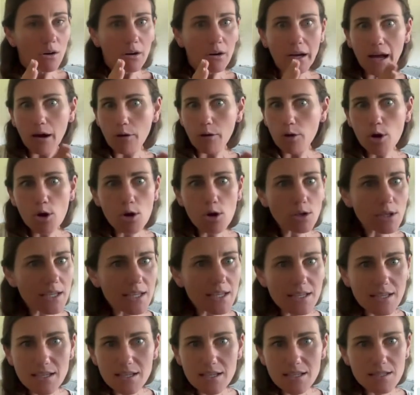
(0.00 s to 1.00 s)
our early
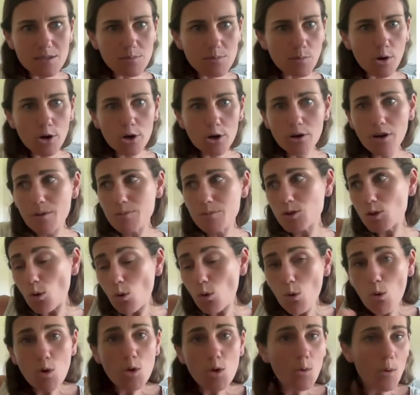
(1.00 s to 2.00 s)
years programs
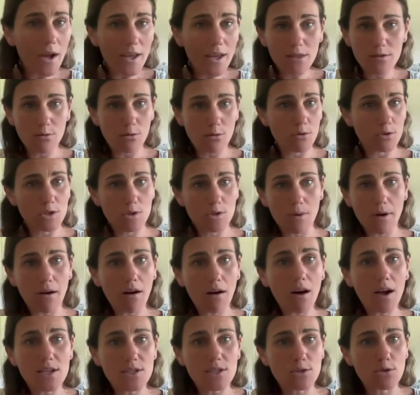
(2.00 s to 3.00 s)
all the way through to our
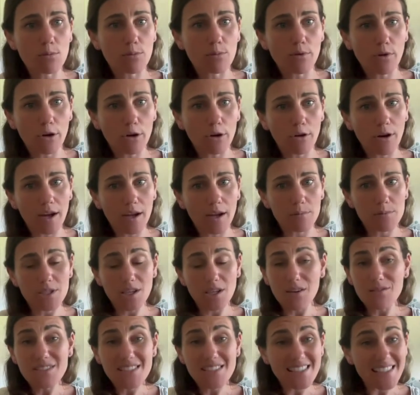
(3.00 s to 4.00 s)
high school programs. And
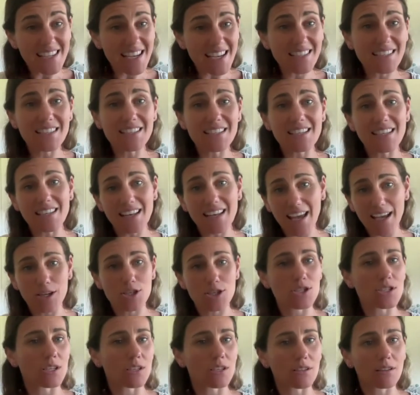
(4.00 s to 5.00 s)
I've seen it in
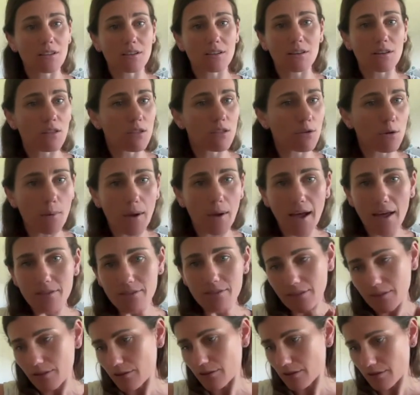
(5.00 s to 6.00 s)
action
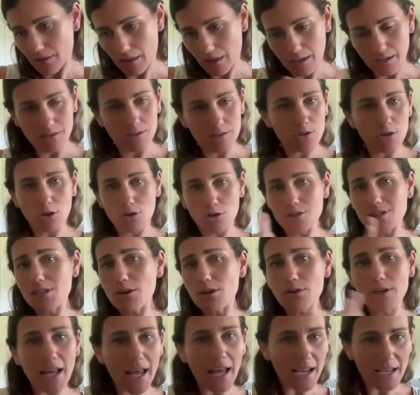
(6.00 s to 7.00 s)
throughout that,
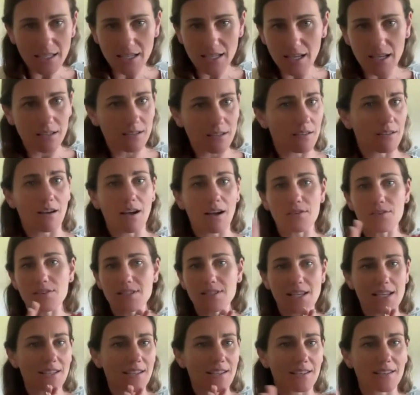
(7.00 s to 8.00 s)
0 to 18, I've
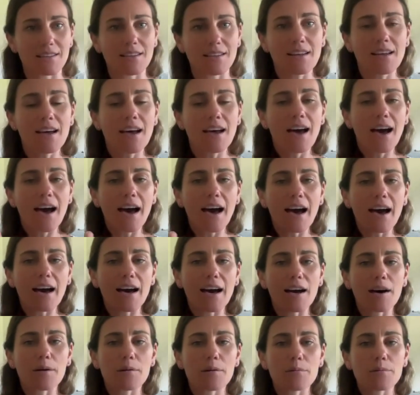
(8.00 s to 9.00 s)
seen it.
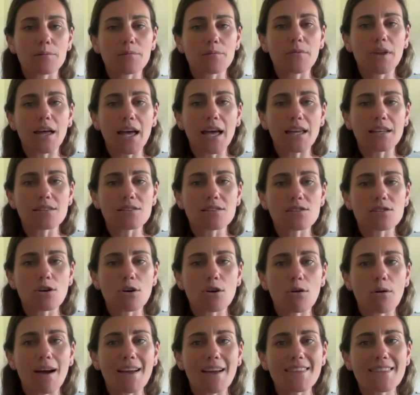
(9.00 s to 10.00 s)
And
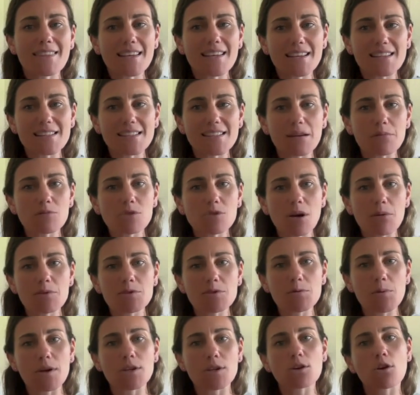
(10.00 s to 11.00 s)
so I think
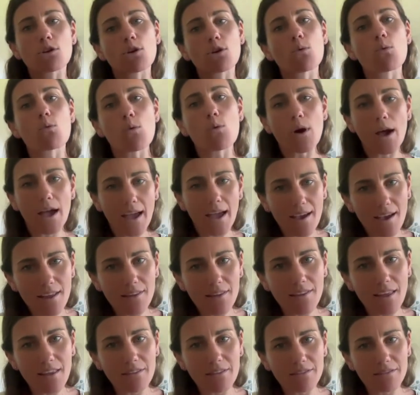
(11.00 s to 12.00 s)
sometimes we're not aware
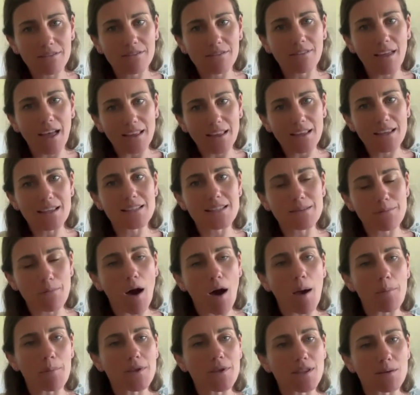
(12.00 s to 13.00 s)
that
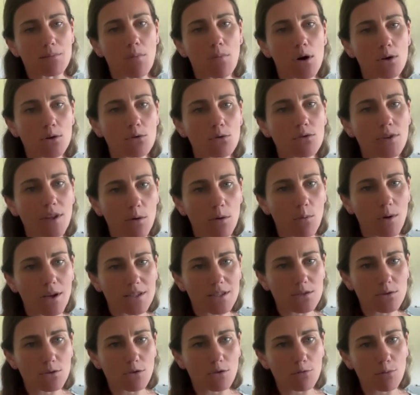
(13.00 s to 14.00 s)
might be the model that we're
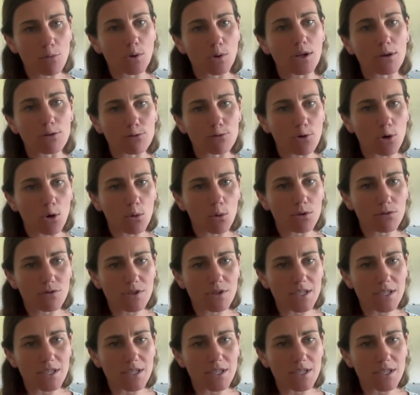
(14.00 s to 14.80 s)
sort of putting forward for